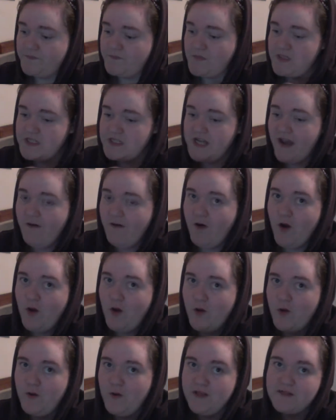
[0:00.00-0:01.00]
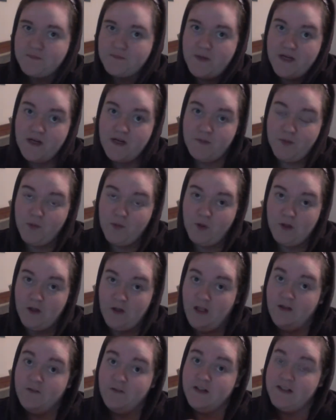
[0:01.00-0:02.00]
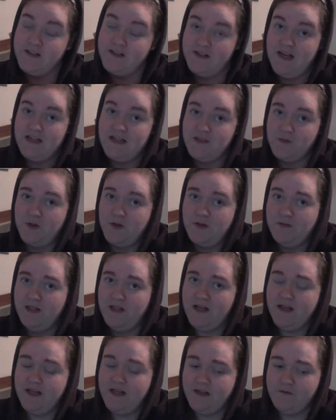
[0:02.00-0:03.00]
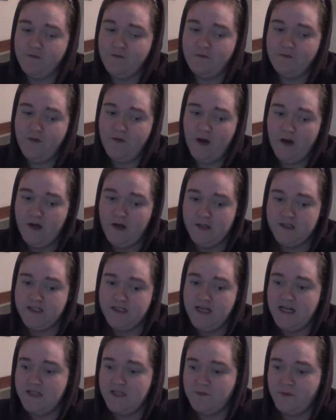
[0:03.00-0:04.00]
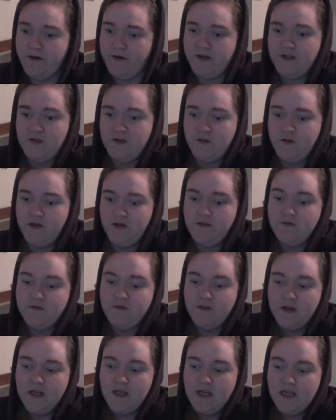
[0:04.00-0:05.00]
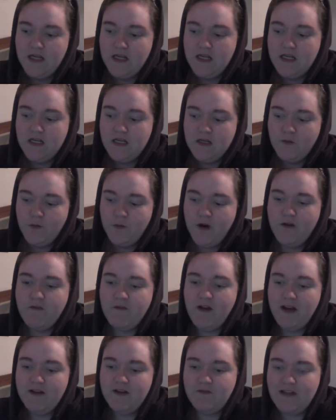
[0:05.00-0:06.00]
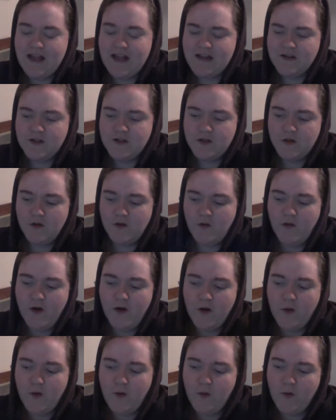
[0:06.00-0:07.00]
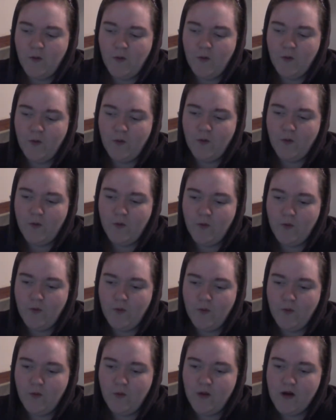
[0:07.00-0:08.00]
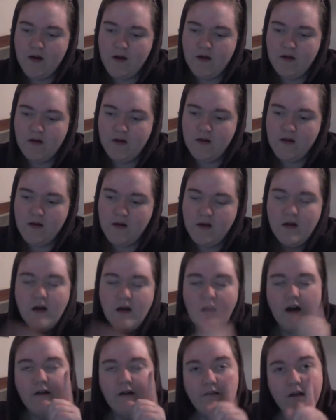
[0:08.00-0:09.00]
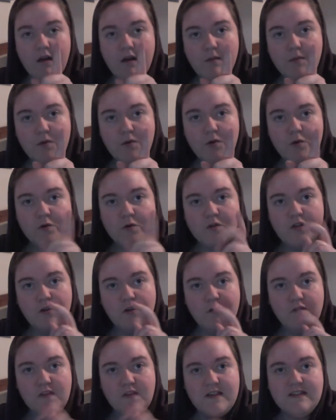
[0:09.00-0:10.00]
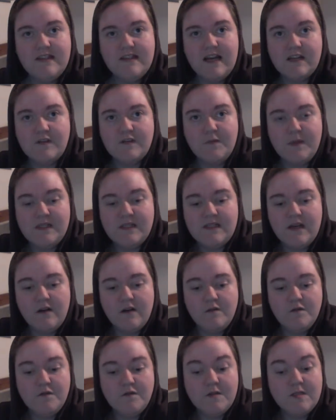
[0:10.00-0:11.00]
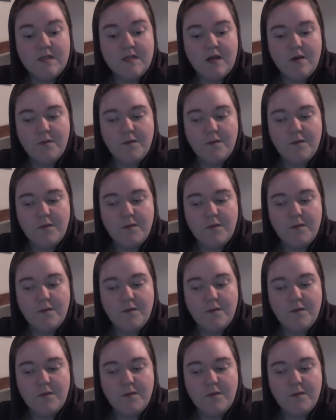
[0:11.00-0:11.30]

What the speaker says: Tarot is my number 1 love, and as that's what I'm learning first, that's where I've kind of lent to, though I've only bought 2 of these decks for myself, so